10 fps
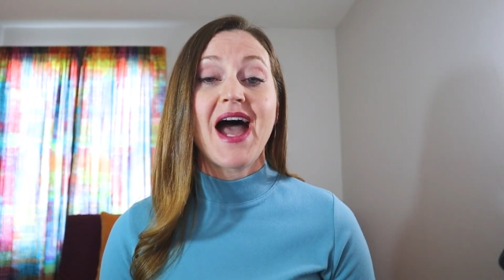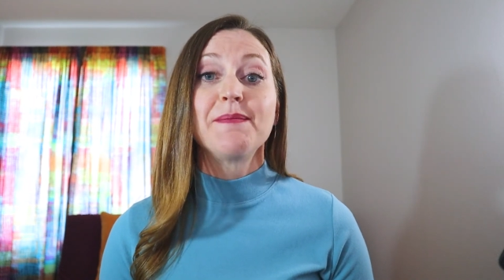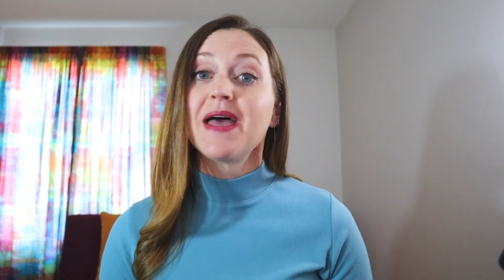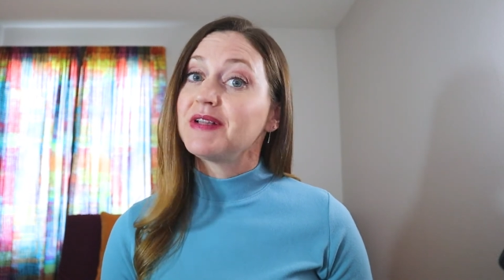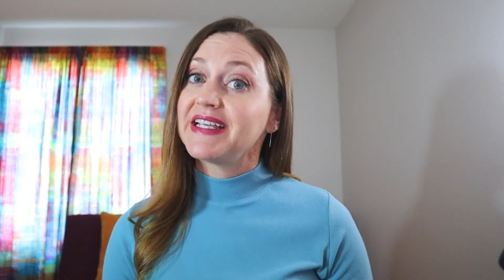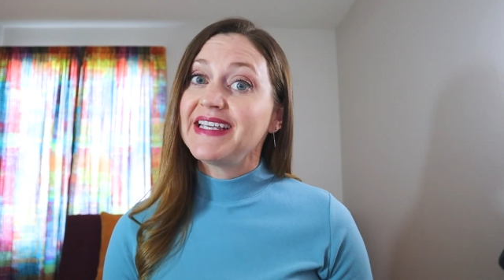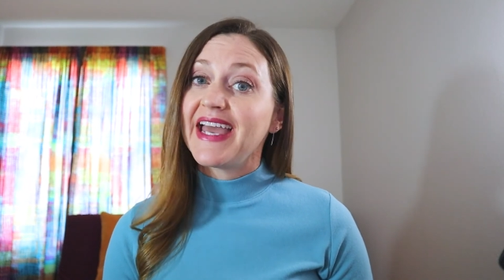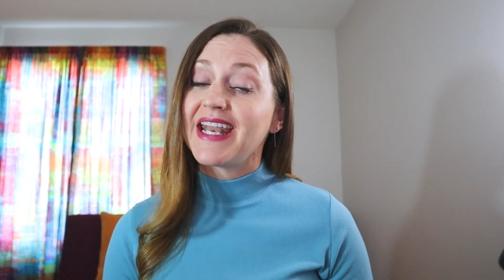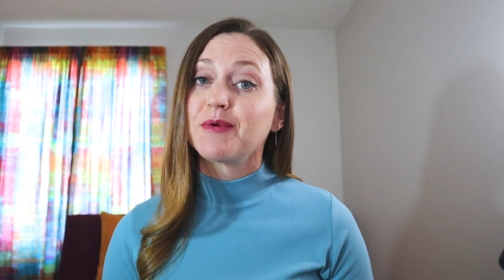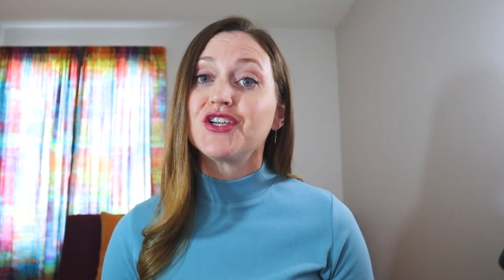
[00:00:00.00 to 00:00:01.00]
I'm
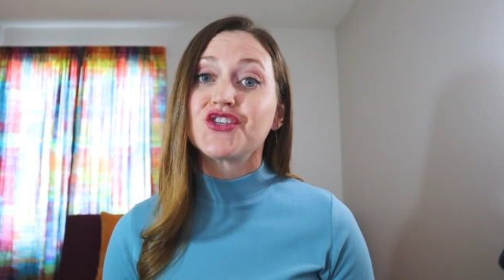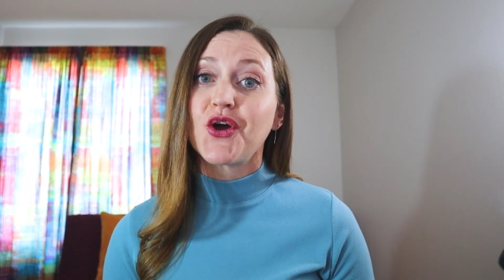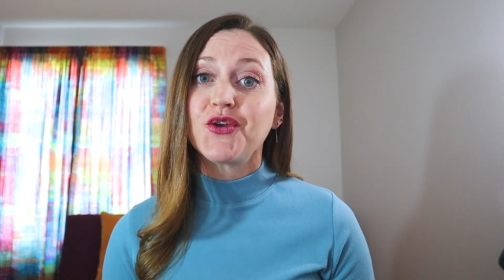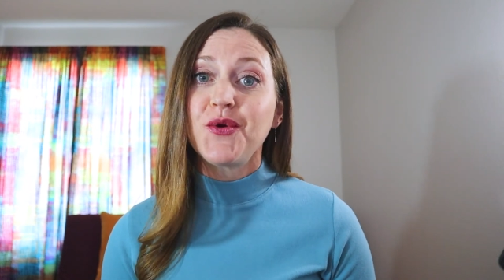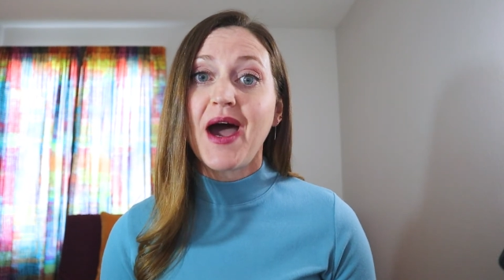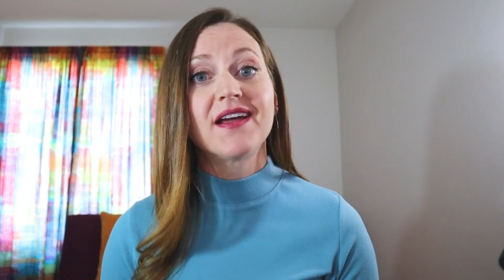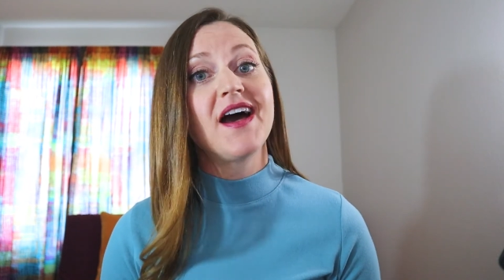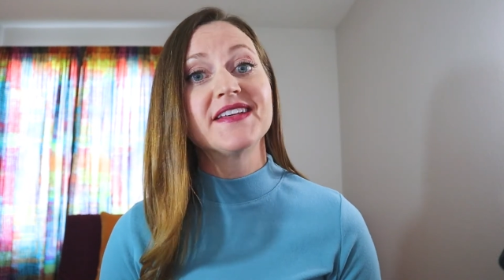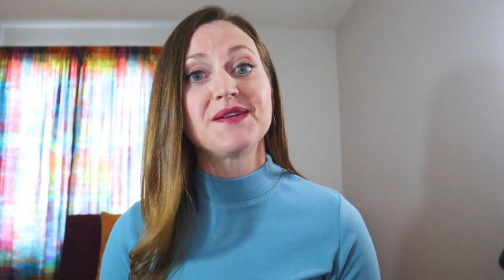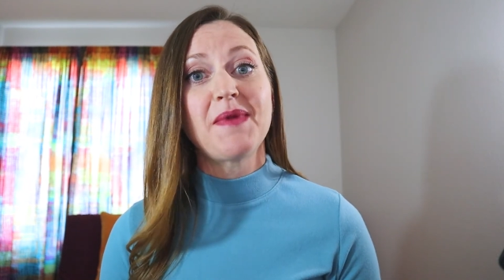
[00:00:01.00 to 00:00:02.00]
Emily, and I'm going to show you how to
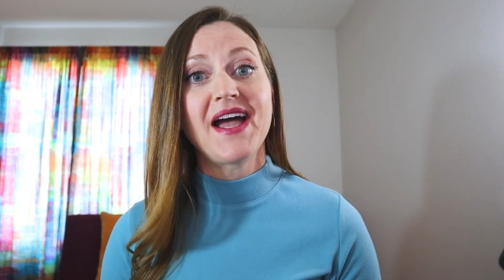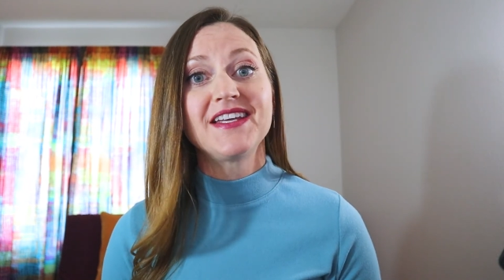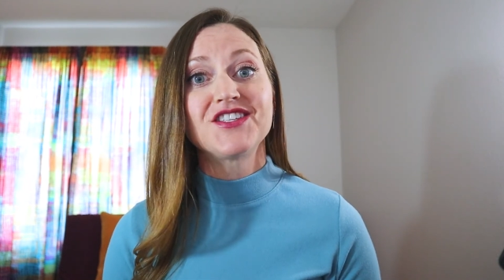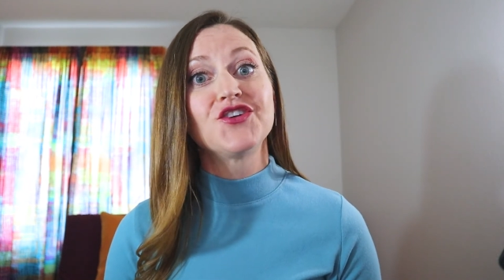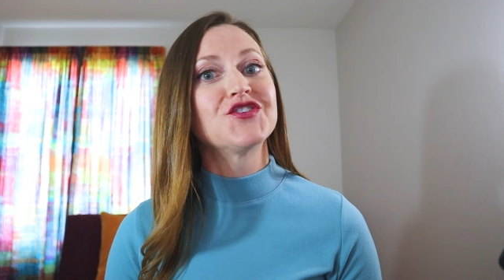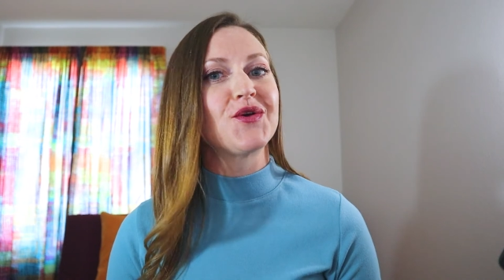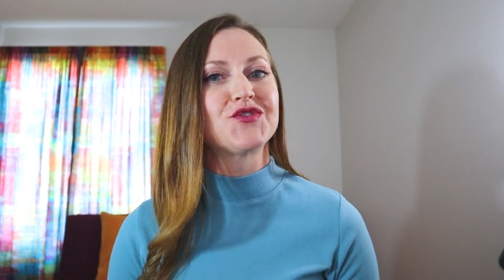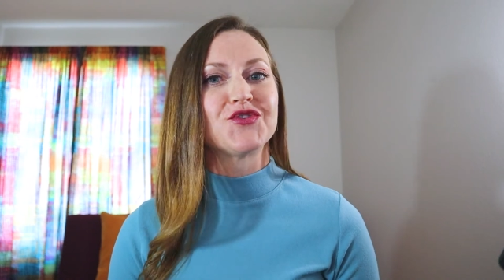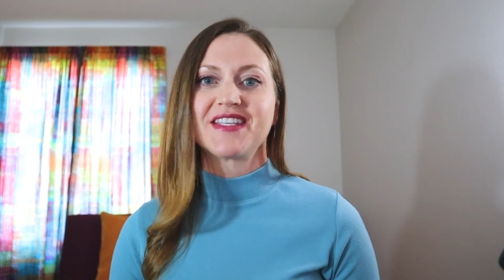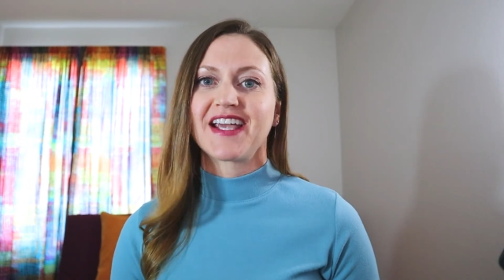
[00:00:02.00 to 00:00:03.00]
customize your
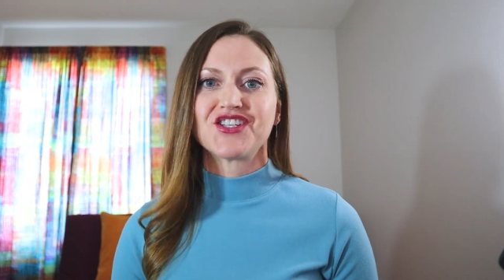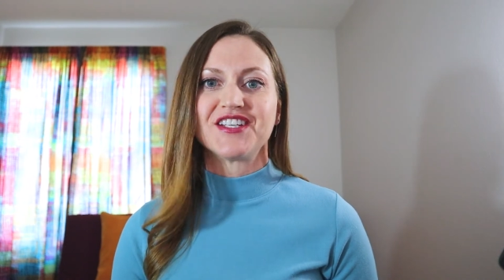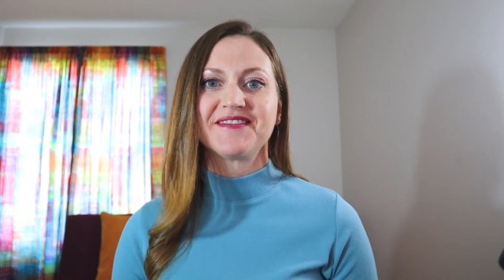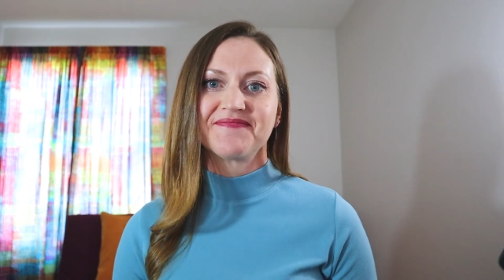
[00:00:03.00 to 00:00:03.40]
social section.